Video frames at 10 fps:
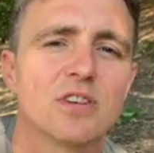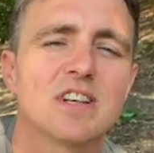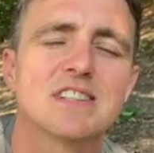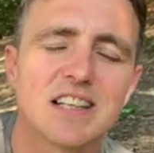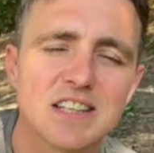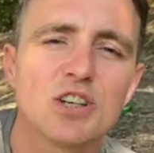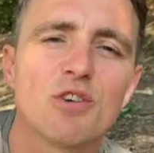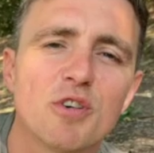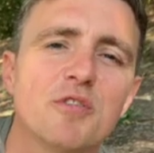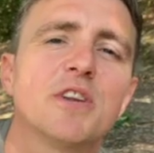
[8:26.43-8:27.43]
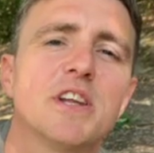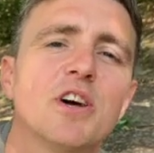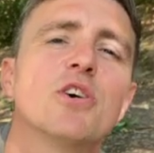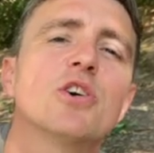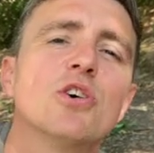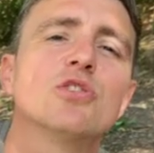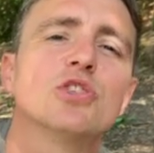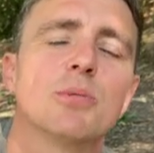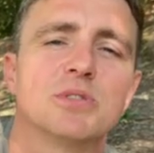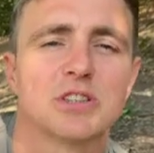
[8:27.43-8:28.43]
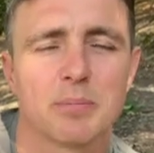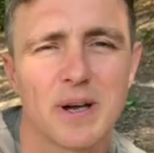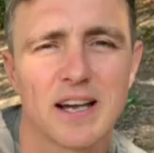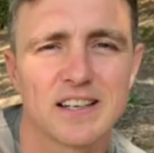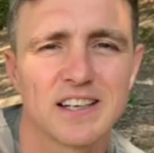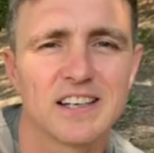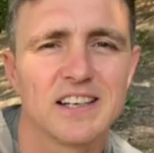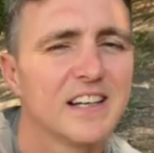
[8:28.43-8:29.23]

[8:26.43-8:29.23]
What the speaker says: because then you're fulfilling all your jobs as a partner